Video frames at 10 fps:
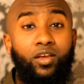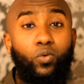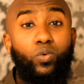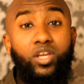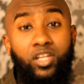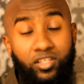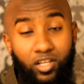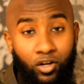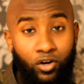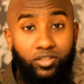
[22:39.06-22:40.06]
We need to
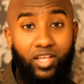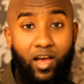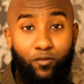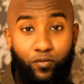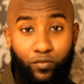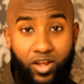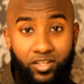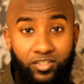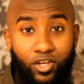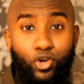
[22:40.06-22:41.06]
learn to have
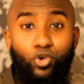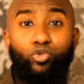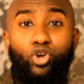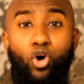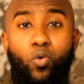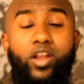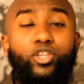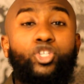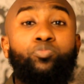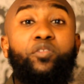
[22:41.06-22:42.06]
friends who don't want to
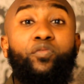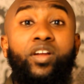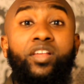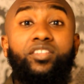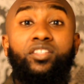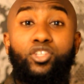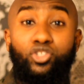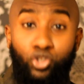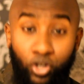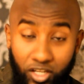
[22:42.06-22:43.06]
just be friends in this
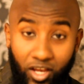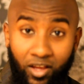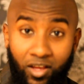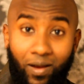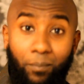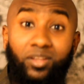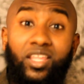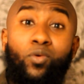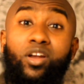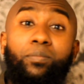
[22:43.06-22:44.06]
dunya, but they
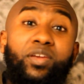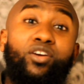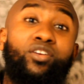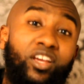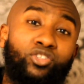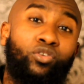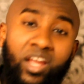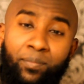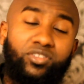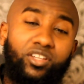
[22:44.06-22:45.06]
want to be your next door
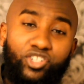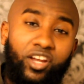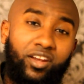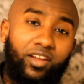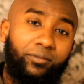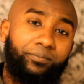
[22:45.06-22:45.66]
neighbors in Jannah.